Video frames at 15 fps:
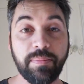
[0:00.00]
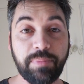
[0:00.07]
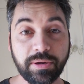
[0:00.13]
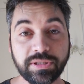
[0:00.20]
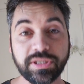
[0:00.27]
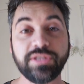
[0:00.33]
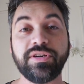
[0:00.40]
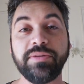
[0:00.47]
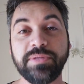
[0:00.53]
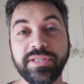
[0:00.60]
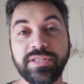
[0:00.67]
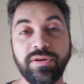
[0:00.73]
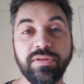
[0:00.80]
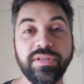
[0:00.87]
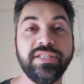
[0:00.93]
I'll post descriptions
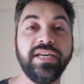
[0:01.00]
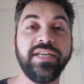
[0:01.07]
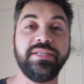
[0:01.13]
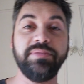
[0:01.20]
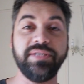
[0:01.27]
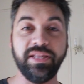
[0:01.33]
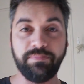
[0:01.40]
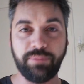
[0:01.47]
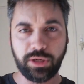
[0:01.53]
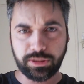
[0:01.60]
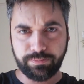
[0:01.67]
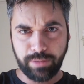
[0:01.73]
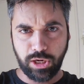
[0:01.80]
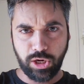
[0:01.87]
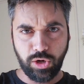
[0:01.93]
to all these items in the box
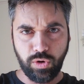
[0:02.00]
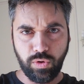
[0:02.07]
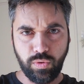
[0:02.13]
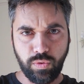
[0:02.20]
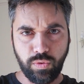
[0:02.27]
below.